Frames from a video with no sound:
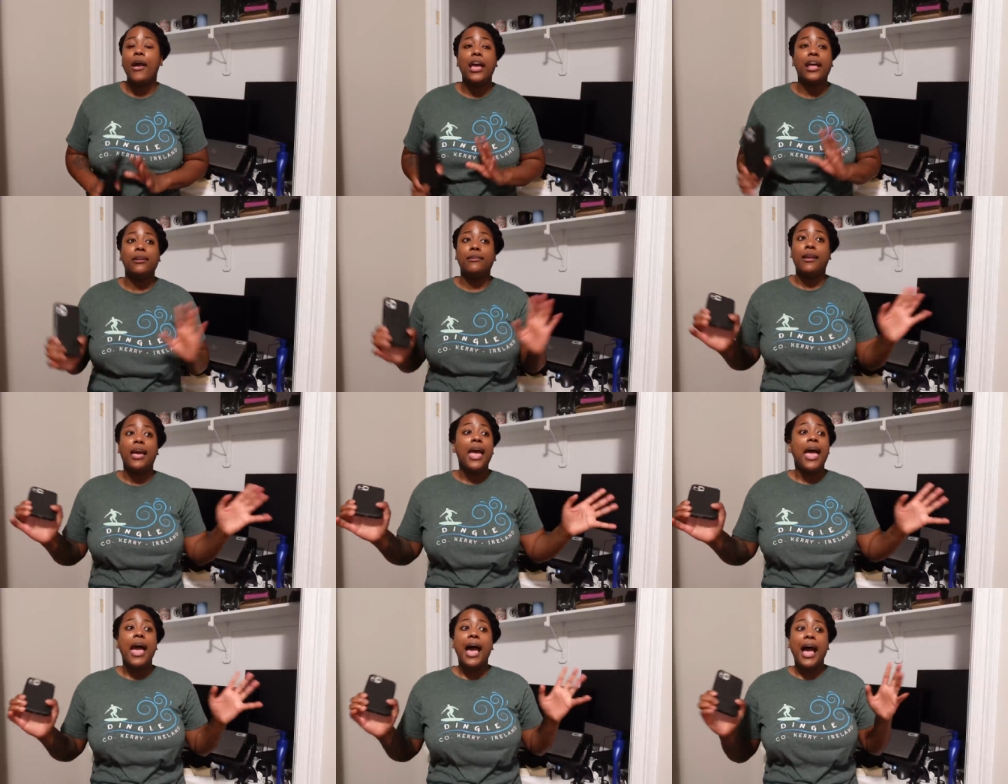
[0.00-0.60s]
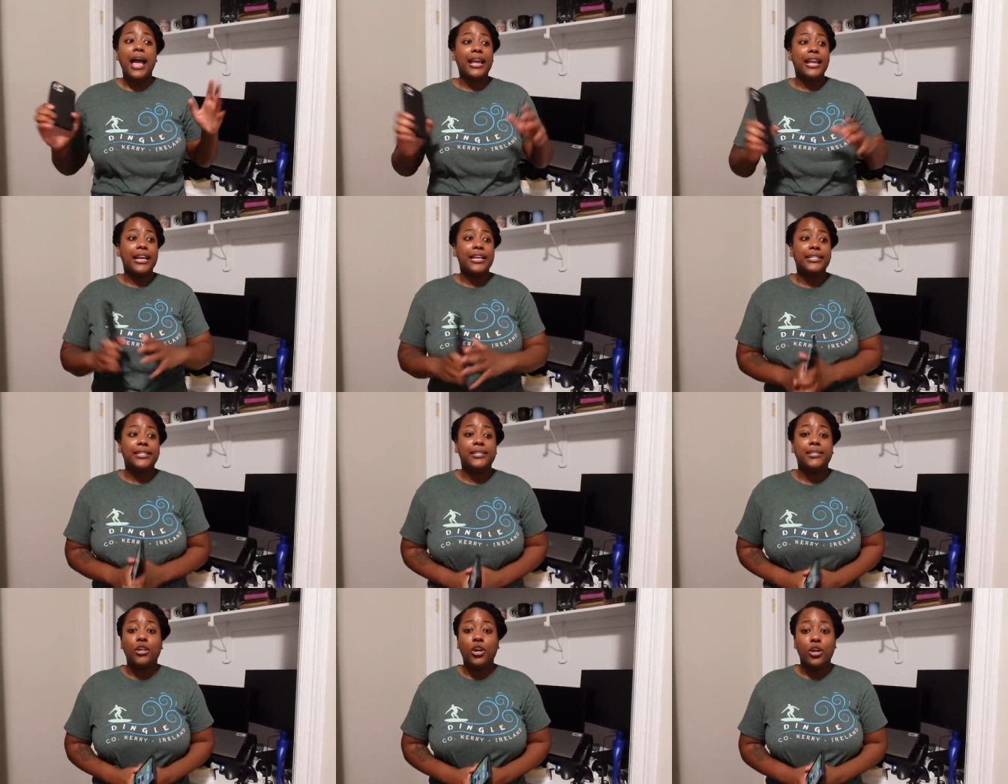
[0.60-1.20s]
and I
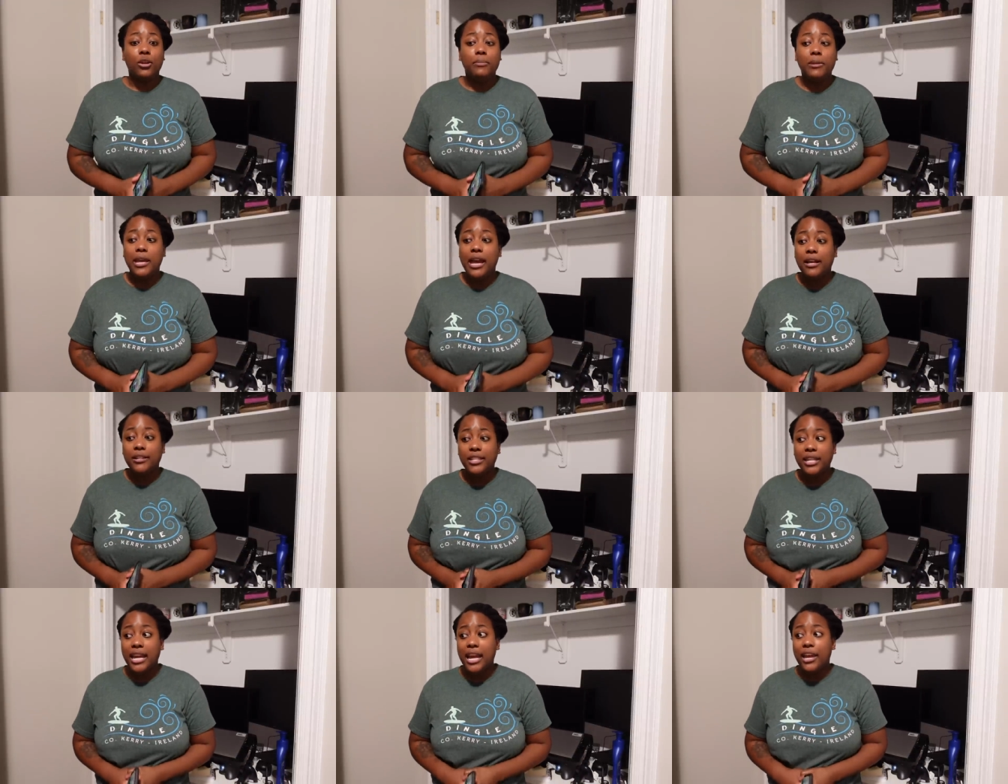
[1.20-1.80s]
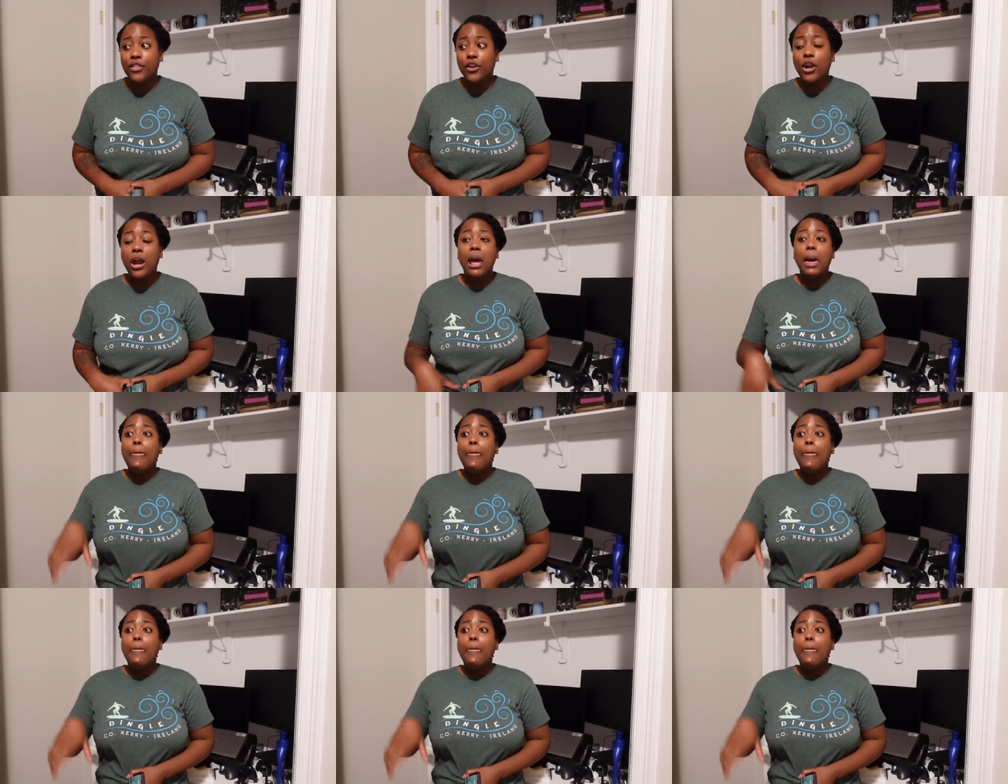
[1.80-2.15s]
guess gonna be out together.